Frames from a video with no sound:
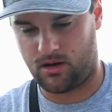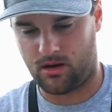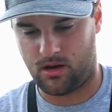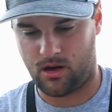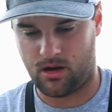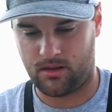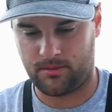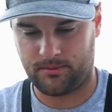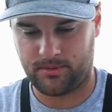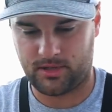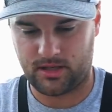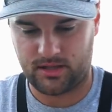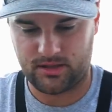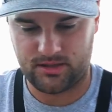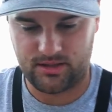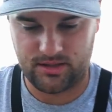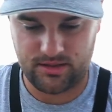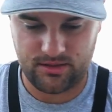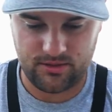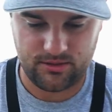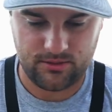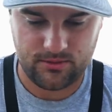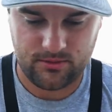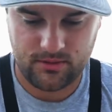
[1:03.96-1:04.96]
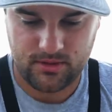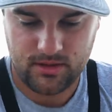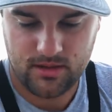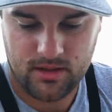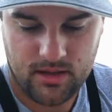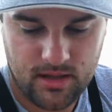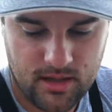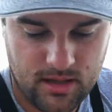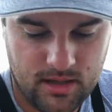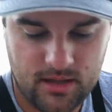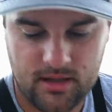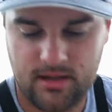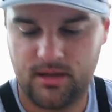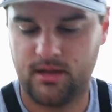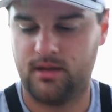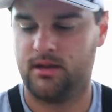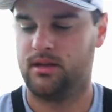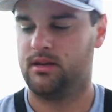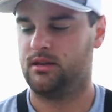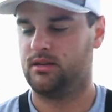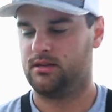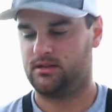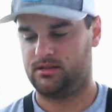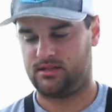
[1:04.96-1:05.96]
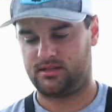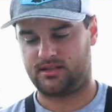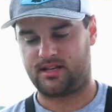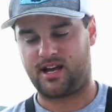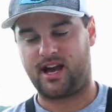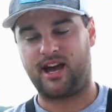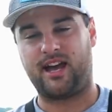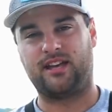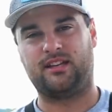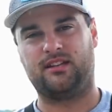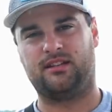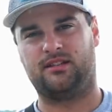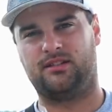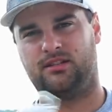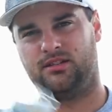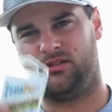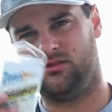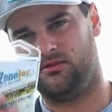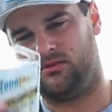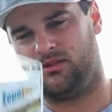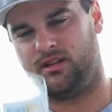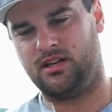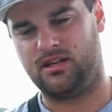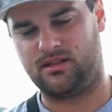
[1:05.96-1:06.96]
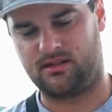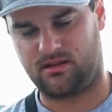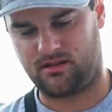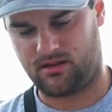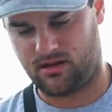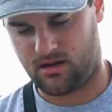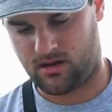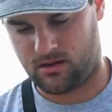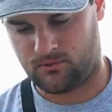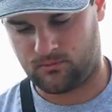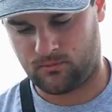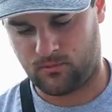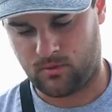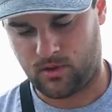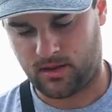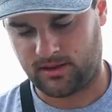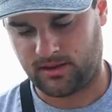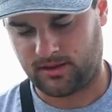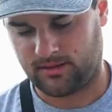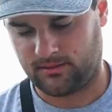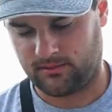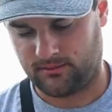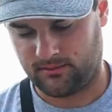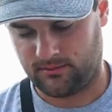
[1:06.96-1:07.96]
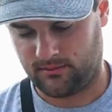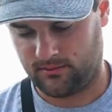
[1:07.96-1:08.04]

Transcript: All I'm going to do is tie two of these on one